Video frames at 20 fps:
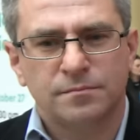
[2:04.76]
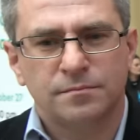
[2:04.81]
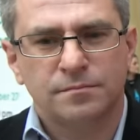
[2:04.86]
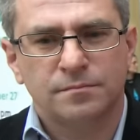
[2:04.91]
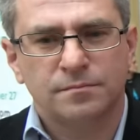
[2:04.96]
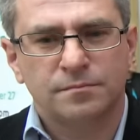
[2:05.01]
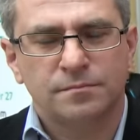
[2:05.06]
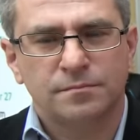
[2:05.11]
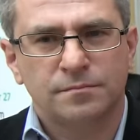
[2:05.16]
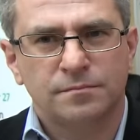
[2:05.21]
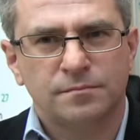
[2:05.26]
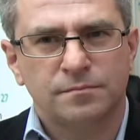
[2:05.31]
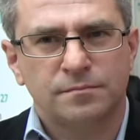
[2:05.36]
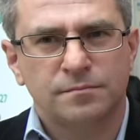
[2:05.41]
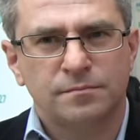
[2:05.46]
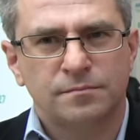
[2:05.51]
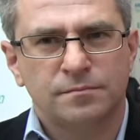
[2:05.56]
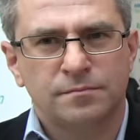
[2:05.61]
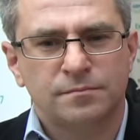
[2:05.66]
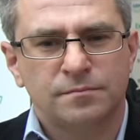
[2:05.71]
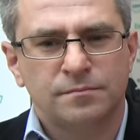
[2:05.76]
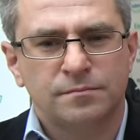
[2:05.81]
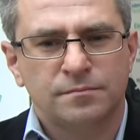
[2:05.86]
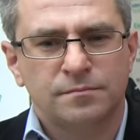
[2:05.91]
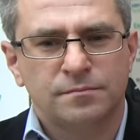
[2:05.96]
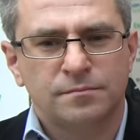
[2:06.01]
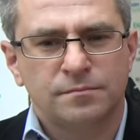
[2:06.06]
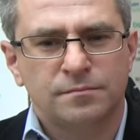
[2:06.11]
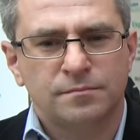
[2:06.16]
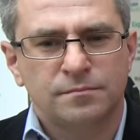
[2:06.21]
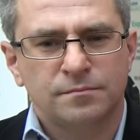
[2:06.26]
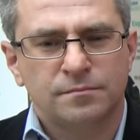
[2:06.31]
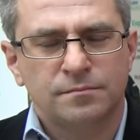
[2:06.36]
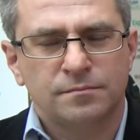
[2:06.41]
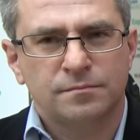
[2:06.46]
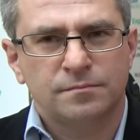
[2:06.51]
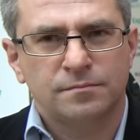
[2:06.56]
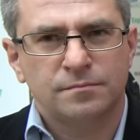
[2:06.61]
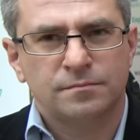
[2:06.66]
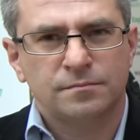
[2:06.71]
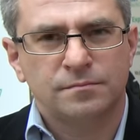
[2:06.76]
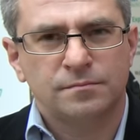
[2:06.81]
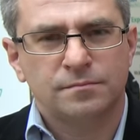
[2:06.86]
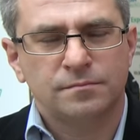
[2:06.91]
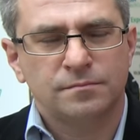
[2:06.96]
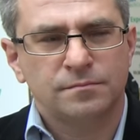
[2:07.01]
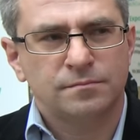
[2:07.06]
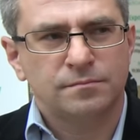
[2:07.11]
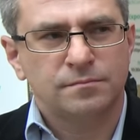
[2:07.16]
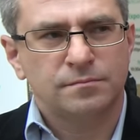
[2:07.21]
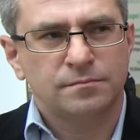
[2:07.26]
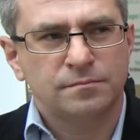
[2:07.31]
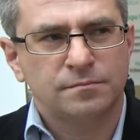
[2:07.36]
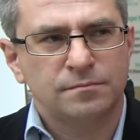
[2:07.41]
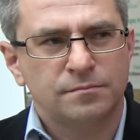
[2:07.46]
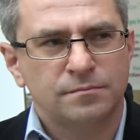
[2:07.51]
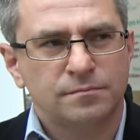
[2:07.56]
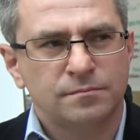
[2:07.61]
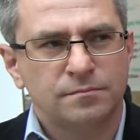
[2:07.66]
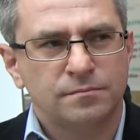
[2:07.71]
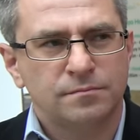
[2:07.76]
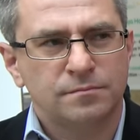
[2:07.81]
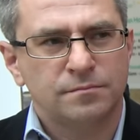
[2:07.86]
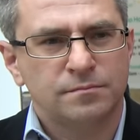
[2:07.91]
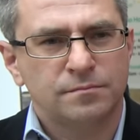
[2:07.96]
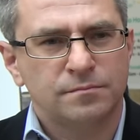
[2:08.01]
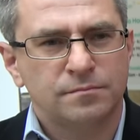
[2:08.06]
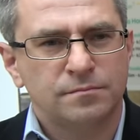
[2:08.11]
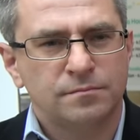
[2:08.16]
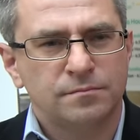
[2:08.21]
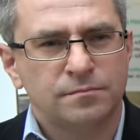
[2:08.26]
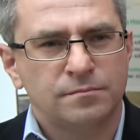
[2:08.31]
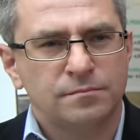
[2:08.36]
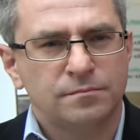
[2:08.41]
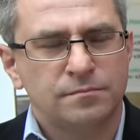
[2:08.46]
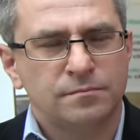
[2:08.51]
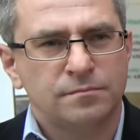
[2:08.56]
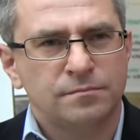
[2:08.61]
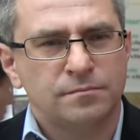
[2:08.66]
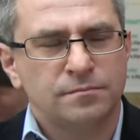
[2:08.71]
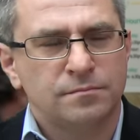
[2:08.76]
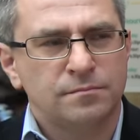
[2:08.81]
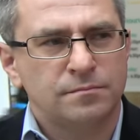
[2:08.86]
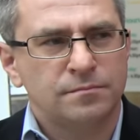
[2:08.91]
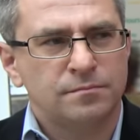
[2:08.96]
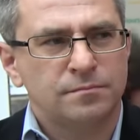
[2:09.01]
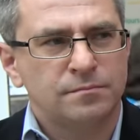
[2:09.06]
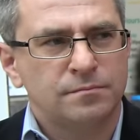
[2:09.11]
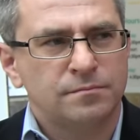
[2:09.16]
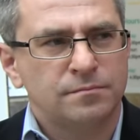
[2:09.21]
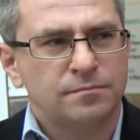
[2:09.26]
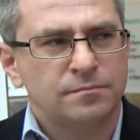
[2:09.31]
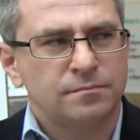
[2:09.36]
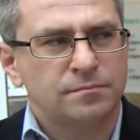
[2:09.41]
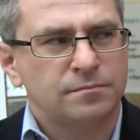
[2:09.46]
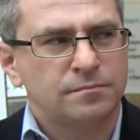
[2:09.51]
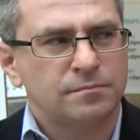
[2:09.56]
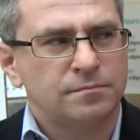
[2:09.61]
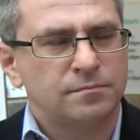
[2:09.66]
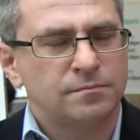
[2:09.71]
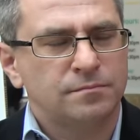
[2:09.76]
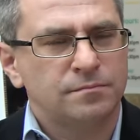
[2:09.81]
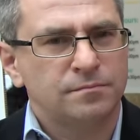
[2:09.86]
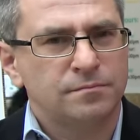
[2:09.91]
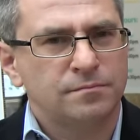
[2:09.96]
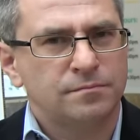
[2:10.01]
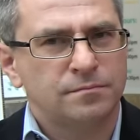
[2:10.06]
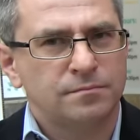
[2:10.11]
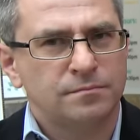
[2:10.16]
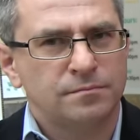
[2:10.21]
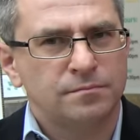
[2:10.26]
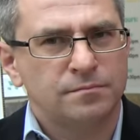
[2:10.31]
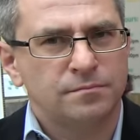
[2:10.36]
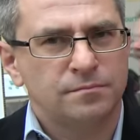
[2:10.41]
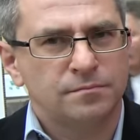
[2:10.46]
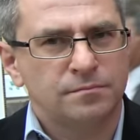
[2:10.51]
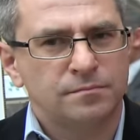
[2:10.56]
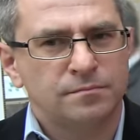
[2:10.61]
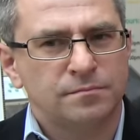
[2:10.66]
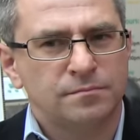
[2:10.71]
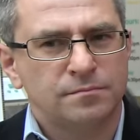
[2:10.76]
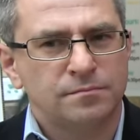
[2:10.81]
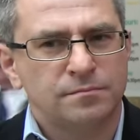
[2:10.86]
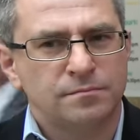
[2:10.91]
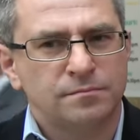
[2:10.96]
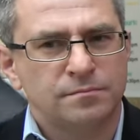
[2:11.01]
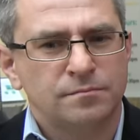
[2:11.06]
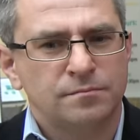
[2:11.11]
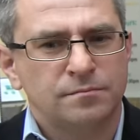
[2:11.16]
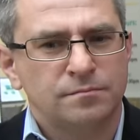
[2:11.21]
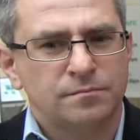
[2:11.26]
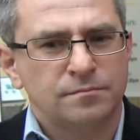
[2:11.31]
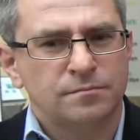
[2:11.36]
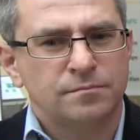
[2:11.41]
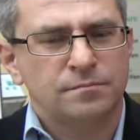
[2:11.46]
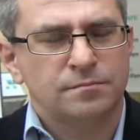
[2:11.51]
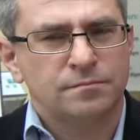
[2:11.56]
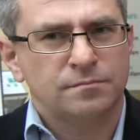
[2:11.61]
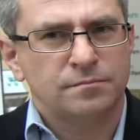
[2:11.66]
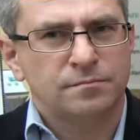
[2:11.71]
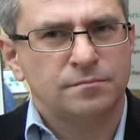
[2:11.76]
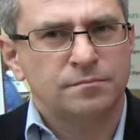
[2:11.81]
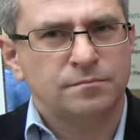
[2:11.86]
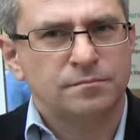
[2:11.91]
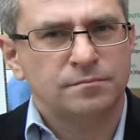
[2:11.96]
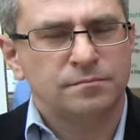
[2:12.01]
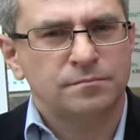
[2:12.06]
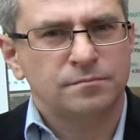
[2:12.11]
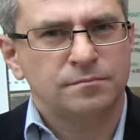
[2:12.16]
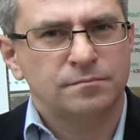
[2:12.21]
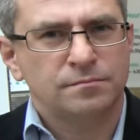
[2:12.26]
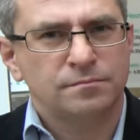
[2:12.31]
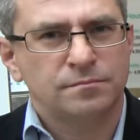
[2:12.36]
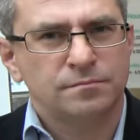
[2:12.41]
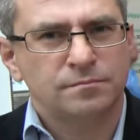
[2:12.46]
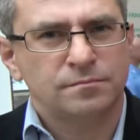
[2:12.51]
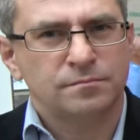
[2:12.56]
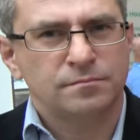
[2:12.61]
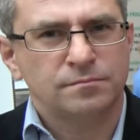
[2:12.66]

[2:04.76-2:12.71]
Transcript: (not speaking)